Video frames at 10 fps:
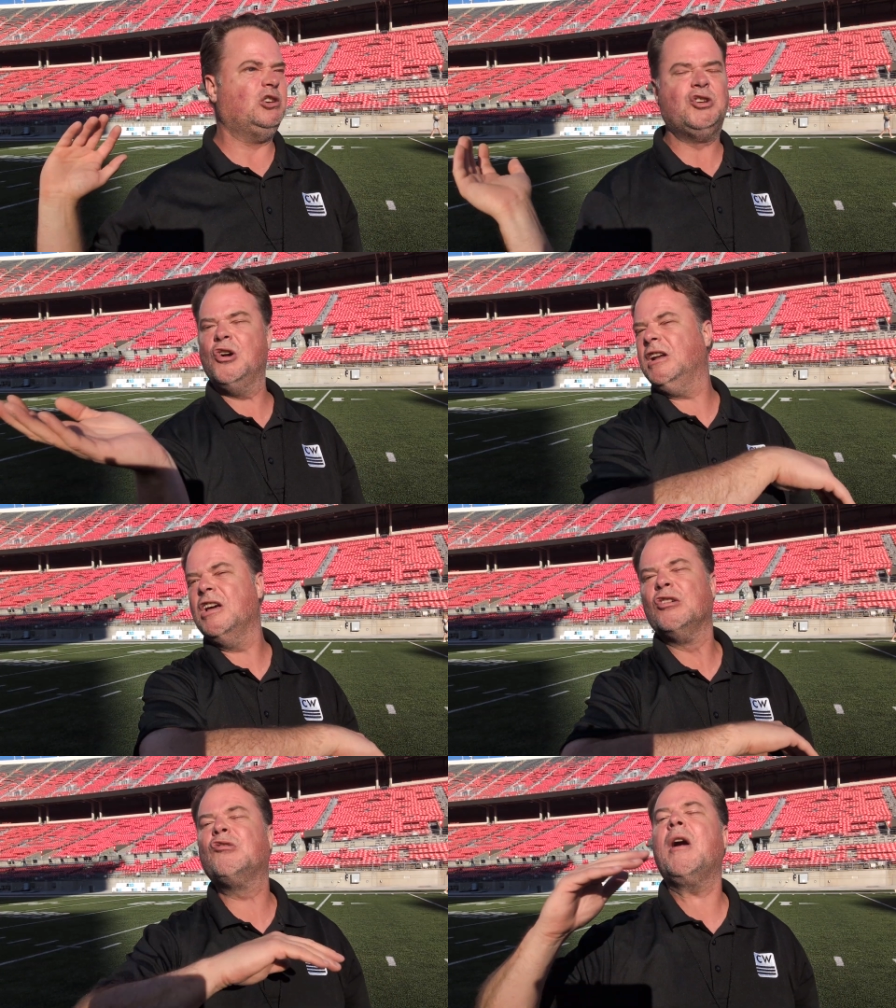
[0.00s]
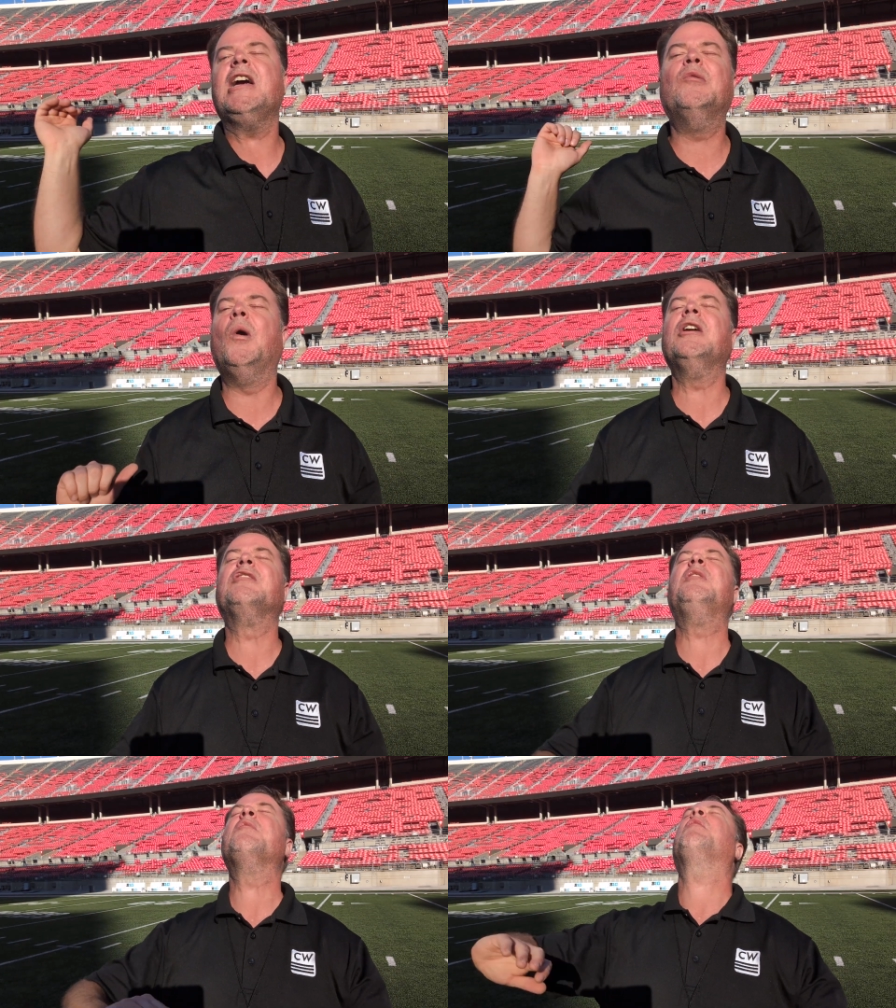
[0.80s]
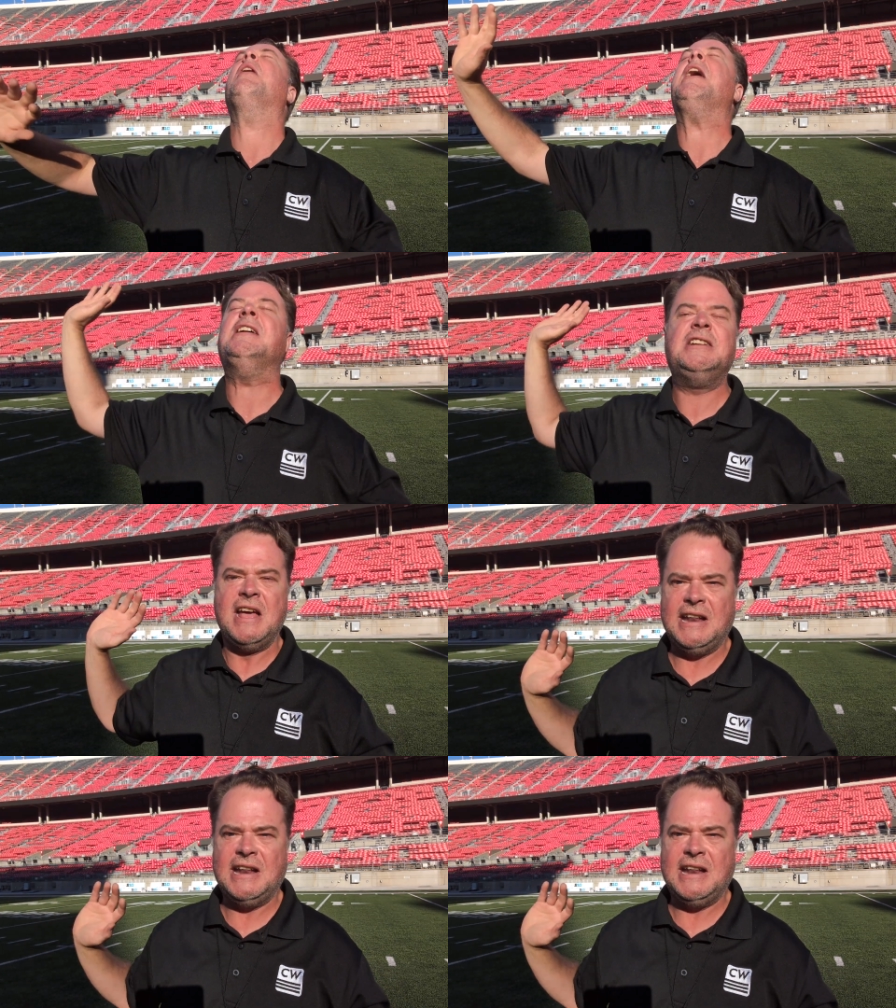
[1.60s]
Good, great, wonderful, grand.